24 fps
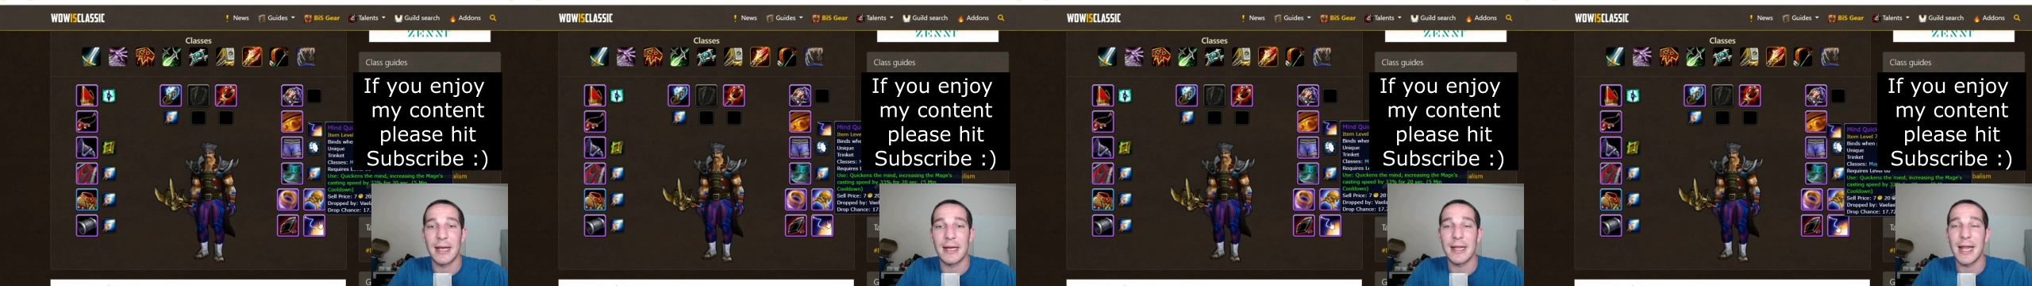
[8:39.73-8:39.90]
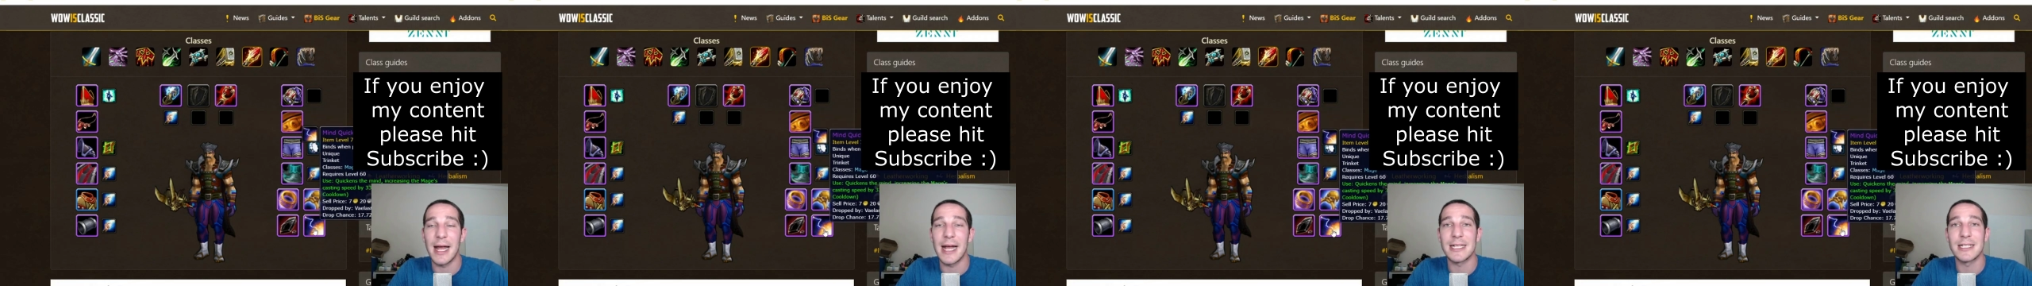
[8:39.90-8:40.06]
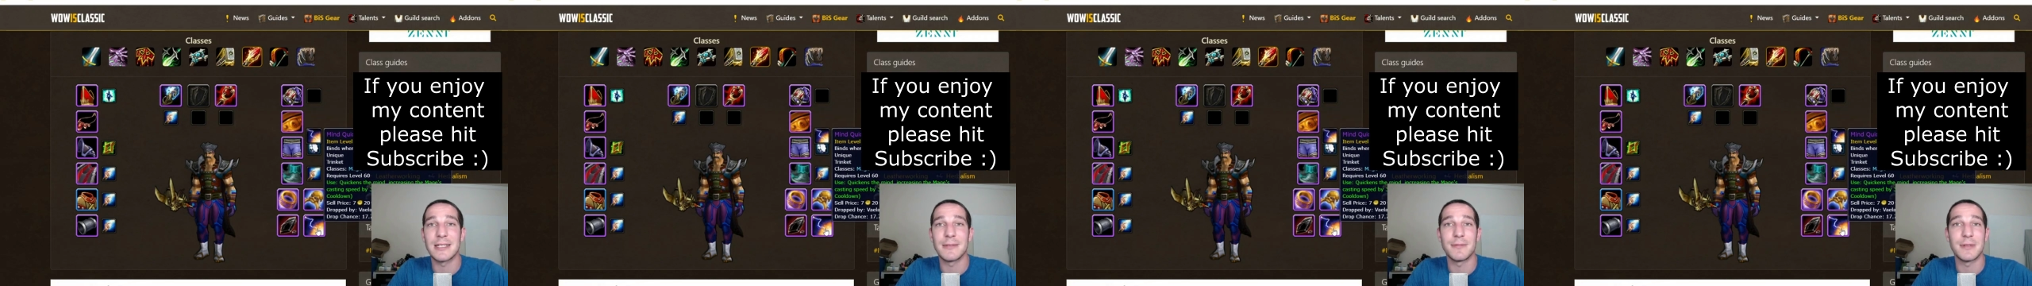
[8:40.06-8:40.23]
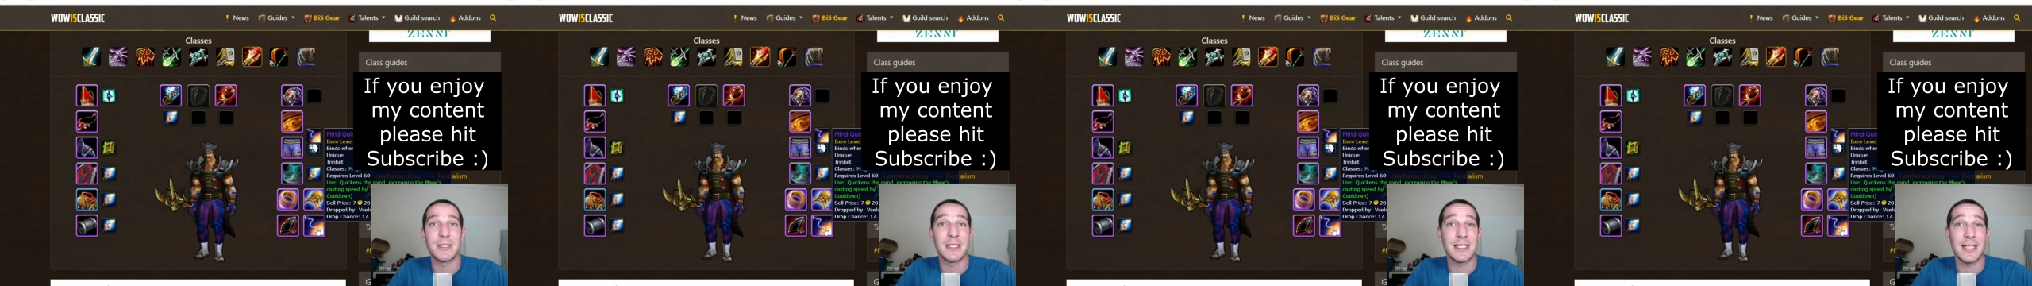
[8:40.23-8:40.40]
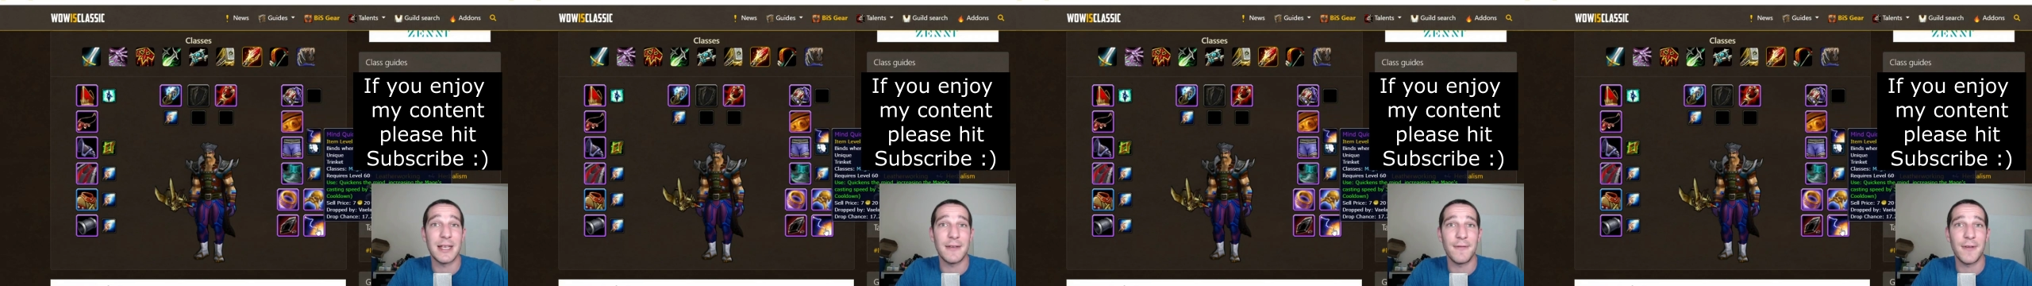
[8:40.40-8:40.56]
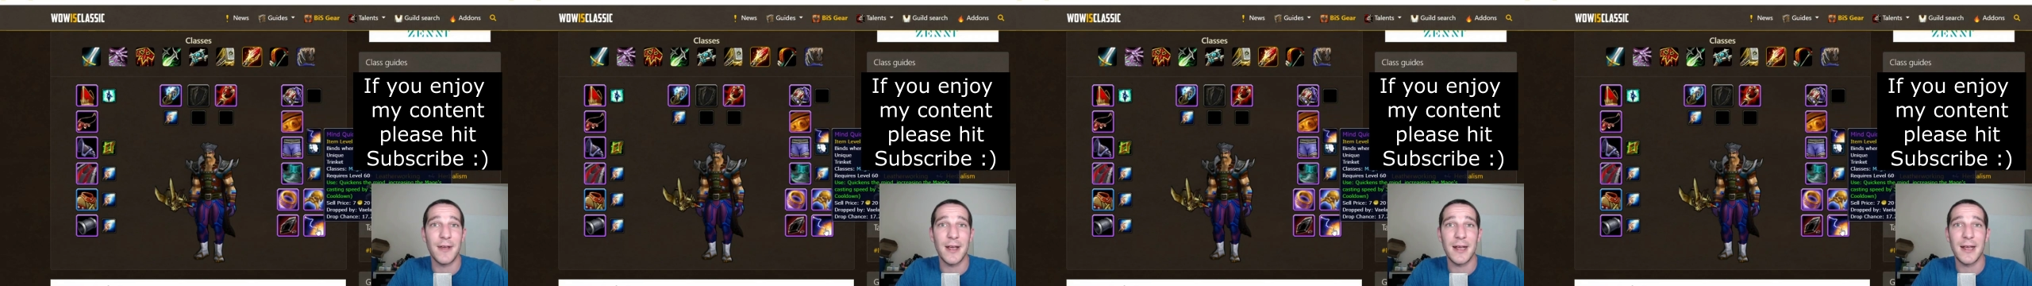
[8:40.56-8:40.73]

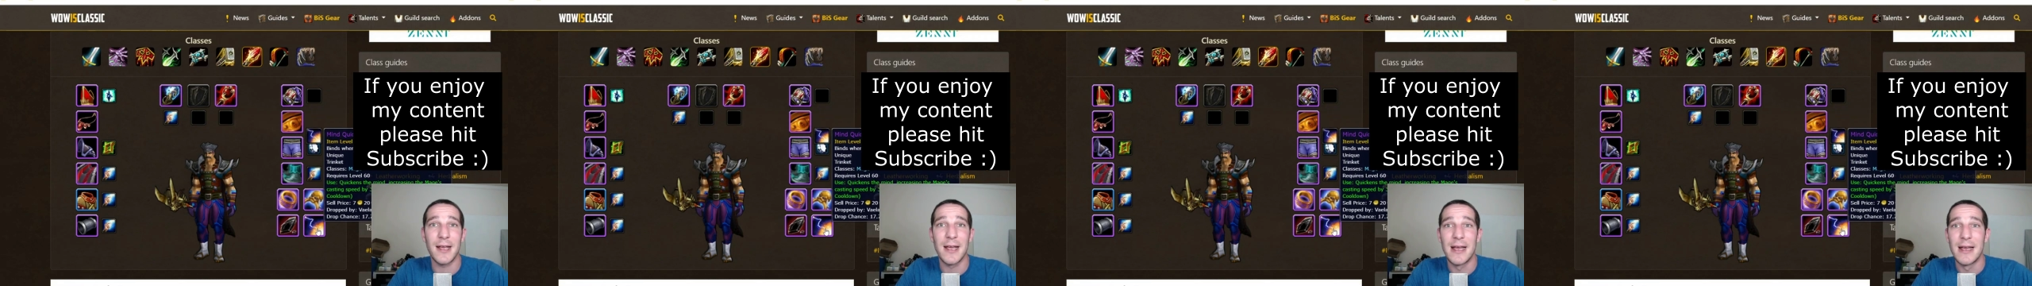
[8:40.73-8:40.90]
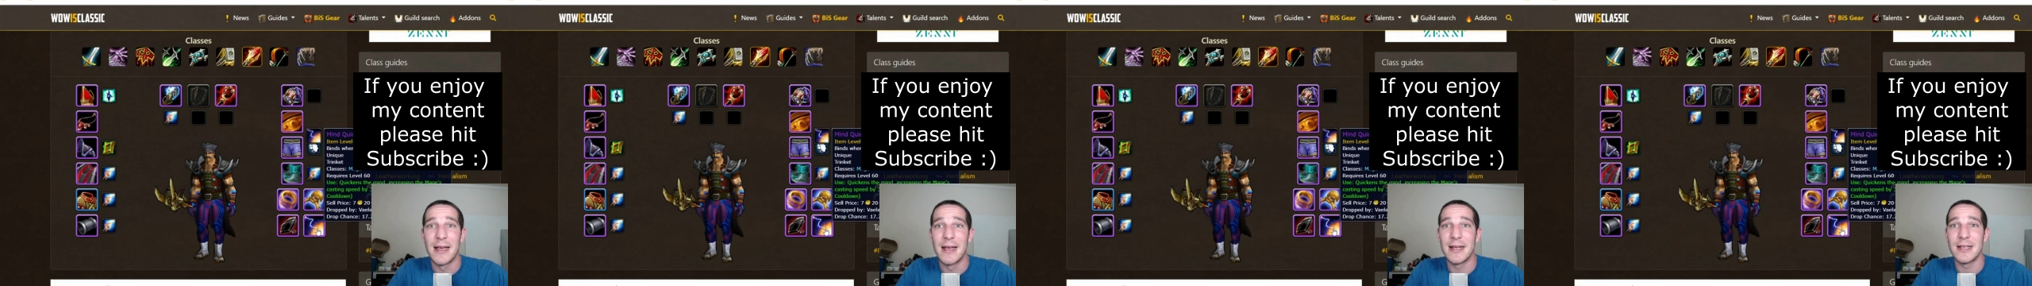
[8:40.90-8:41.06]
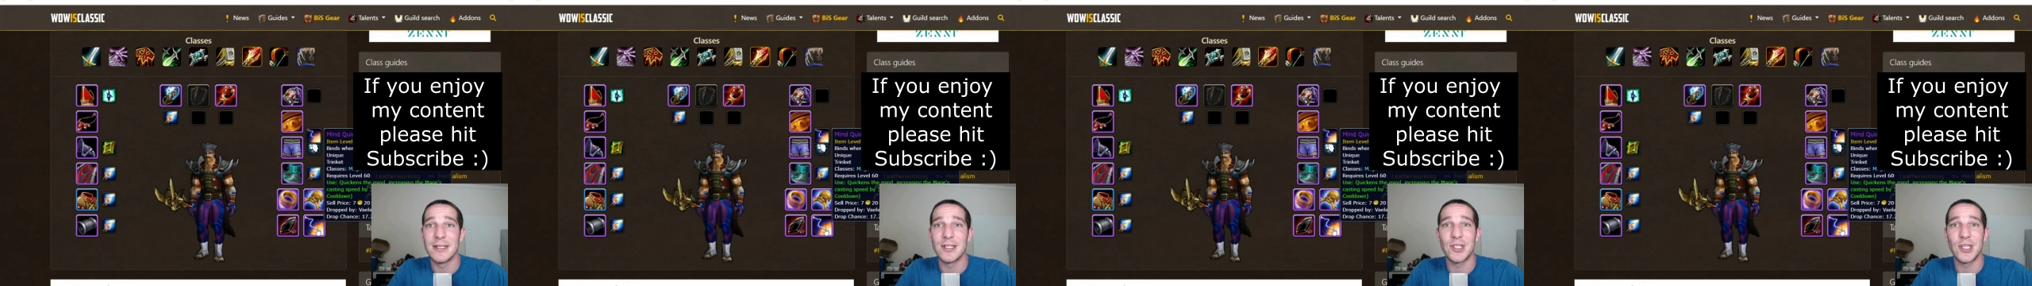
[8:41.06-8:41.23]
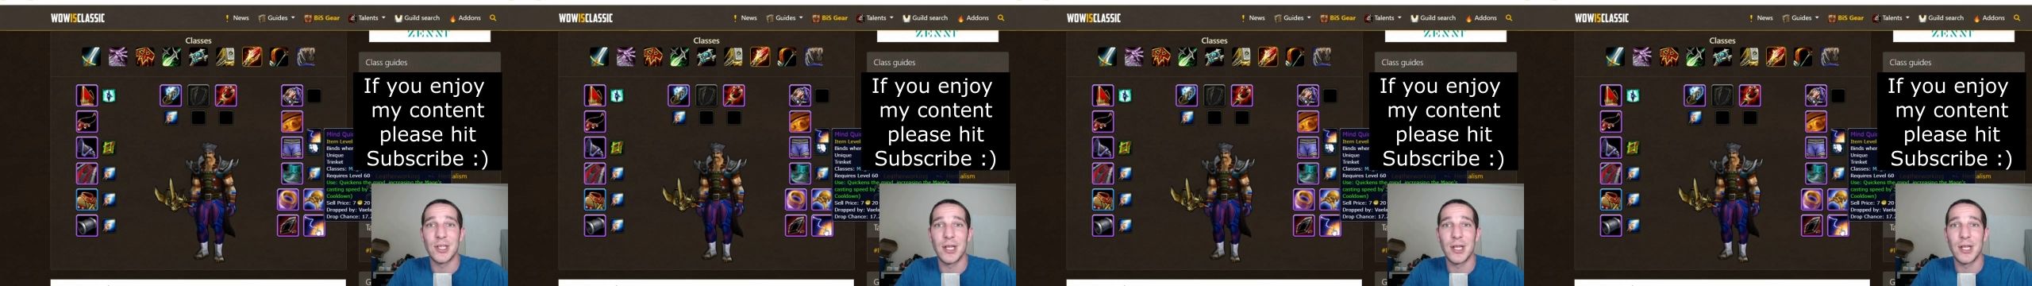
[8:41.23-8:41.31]
class-specific is,